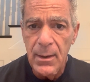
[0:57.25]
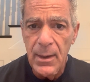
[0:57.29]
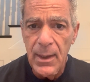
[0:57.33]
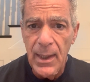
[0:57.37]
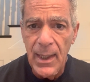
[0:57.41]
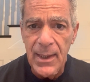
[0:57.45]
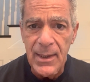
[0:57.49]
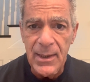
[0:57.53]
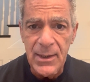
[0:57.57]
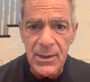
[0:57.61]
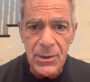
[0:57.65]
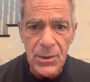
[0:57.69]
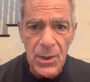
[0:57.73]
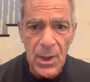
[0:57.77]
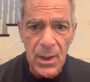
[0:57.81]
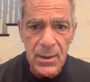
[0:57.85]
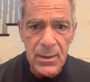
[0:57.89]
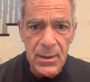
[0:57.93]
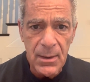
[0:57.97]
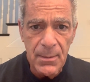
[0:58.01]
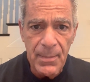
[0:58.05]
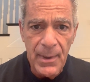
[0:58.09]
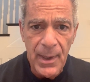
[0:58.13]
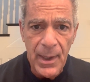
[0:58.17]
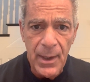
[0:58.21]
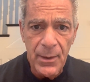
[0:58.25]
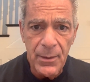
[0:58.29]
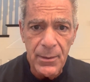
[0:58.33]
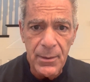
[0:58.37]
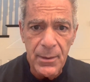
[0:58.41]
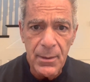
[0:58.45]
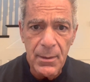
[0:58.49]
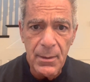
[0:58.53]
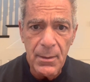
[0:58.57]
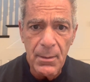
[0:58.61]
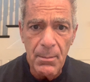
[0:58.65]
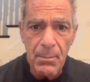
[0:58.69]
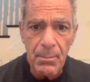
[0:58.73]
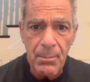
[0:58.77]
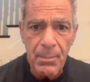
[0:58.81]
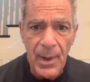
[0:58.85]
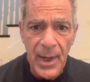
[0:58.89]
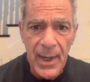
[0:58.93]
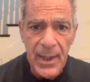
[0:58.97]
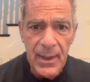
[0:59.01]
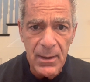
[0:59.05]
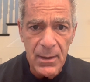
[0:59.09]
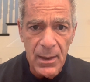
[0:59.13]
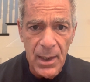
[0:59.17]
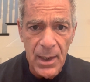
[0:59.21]
And he talked about
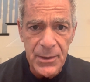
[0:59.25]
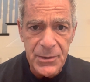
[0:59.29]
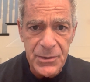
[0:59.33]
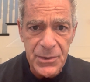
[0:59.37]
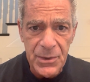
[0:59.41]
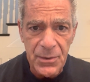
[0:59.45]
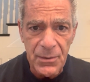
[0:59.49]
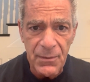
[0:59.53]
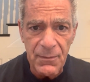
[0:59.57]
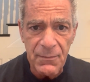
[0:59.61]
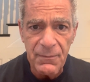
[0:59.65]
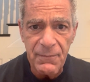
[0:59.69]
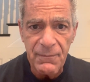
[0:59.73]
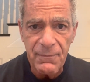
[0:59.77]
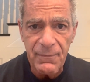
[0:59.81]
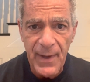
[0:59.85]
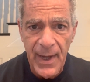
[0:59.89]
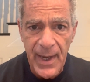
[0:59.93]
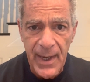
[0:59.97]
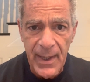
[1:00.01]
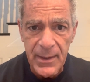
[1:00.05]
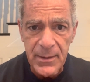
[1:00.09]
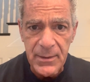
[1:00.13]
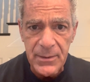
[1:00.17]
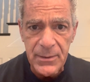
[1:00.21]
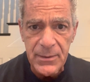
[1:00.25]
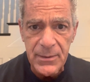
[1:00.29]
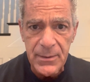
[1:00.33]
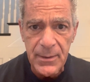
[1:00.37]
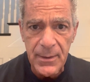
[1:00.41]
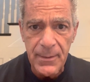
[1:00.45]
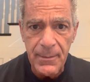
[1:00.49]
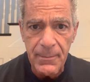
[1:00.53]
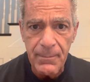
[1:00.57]
biological facts,